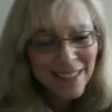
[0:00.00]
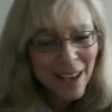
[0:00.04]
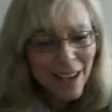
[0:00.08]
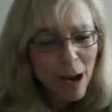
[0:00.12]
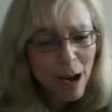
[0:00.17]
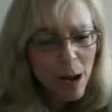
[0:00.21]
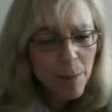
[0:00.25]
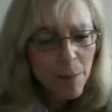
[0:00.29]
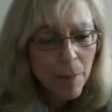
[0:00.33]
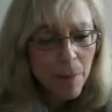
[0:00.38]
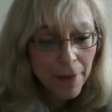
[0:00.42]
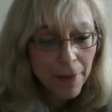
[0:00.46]

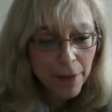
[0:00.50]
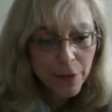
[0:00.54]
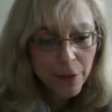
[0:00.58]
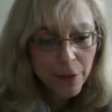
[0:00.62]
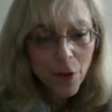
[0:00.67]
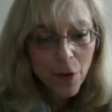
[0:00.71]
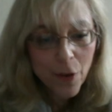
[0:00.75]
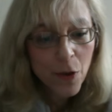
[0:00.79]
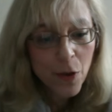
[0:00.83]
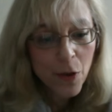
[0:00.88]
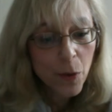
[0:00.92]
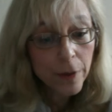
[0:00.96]
That's
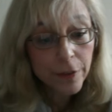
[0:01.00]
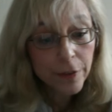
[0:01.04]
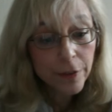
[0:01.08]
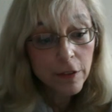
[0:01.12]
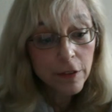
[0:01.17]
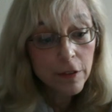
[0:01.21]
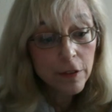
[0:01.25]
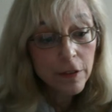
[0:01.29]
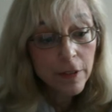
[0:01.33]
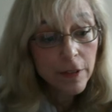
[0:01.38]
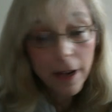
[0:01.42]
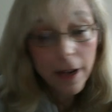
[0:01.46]
all the
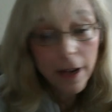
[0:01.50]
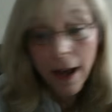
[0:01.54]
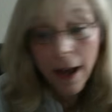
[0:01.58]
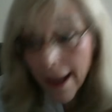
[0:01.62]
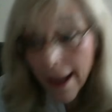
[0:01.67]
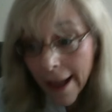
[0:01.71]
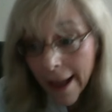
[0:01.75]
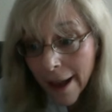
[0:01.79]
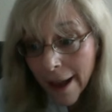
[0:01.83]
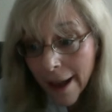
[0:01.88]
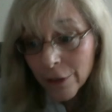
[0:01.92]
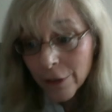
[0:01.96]
questions that I
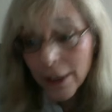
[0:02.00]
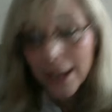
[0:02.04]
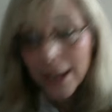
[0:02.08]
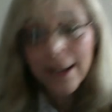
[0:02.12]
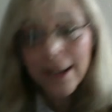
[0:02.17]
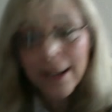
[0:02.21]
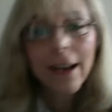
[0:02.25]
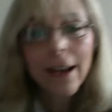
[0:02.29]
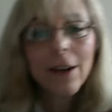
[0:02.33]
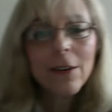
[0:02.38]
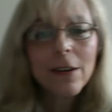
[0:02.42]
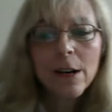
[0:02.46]
have right
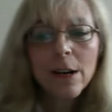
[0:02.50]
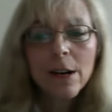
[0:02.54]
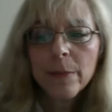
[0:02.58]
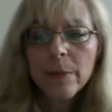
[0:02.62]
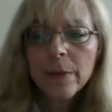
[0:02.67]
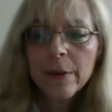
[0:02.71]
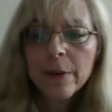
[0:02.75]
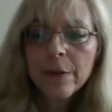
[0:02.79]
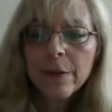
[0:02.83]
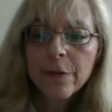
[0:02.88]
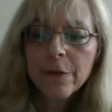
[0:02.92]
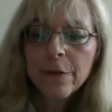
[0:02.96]
now.
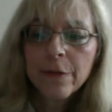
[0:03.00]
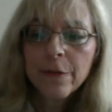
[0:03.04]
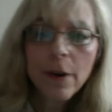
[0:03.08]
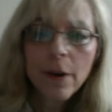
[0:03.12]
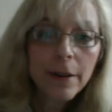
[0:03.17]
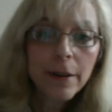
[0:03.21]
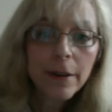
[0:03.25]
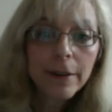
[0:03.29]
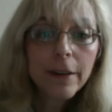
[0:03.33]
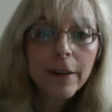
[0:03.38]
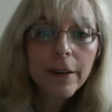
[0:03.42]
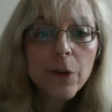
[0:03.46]

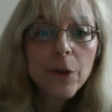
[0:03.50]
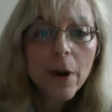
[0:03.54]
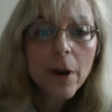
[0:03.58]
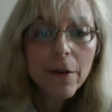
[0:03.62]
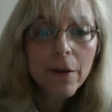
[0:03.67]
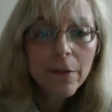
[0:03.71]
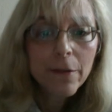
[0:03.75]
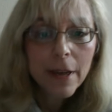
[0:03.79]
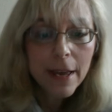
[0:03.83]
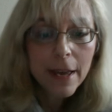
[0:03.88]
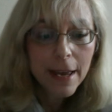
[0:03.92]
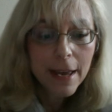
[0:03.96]
Unless you
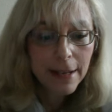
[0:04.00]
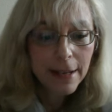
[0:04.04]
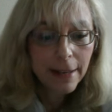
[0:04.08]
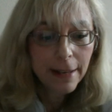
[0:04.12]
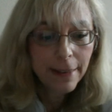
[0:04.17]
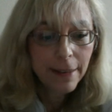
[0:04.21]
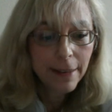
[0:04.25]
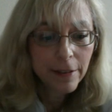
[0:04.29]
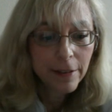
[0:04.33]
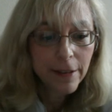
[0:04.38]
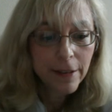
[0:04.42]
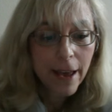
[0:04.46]
have
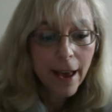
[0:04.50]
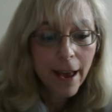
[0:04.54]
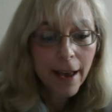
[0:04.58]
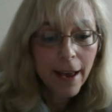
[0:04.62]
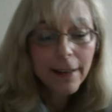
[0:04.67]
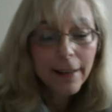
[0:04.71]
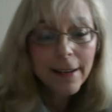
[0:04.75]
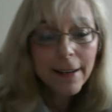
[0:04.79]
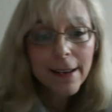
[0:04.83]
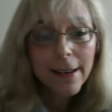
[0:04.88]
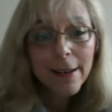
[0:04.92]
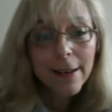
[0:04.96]
anything to
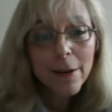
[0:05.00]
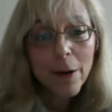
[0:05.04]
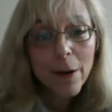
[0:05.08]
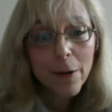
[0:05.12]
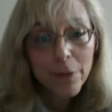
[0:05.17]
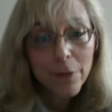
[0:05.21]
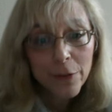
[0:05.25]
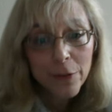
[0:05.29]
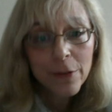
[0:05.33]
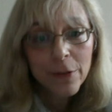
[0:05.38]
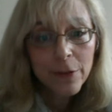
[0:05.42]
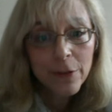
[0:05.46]
add,
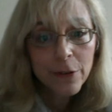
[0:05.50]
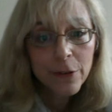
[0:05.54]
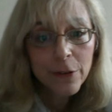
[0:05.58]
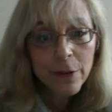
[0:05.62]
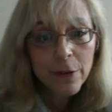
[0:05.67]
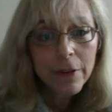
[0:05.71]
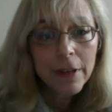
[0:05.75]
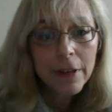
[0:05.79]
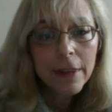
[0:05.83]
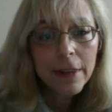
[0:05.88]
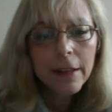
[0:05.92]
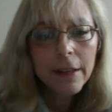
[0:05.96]
do you
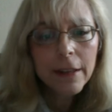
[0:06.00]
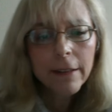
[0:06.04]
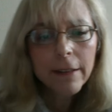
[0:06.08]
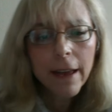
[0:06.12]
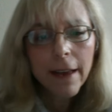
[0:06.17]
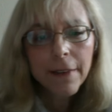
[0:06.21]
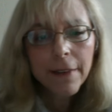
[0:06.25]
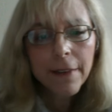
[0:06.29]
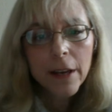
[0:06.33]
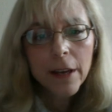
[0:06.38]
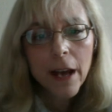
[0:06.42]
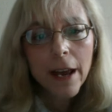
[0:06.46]
have anything to
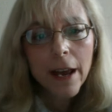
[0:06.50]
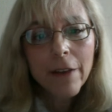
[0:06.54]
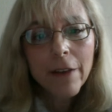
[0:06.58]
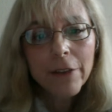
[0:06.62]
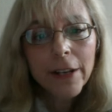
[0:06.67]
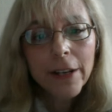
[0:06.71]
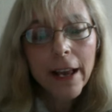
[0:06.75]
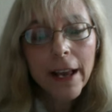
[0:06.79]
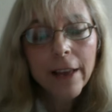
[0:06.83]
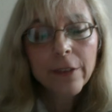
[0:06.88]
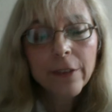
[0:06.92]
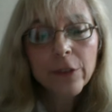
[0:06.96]
add that I
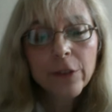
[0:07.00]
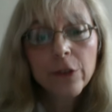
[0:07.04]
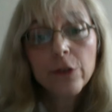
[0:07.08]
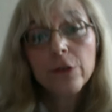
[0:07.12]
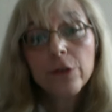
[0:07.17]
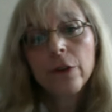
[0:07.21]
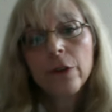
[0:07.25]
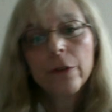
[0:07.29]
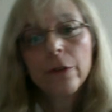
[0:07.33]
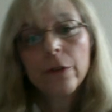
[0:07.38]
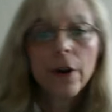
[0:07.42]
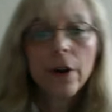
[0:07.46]
haven't asked you
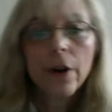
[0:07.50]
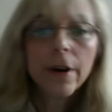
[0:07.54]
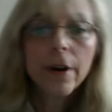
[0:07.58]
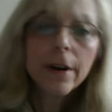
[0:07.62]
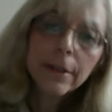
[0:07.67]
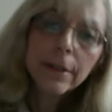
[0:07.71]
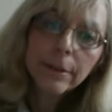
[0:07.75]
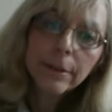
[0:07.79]
so far?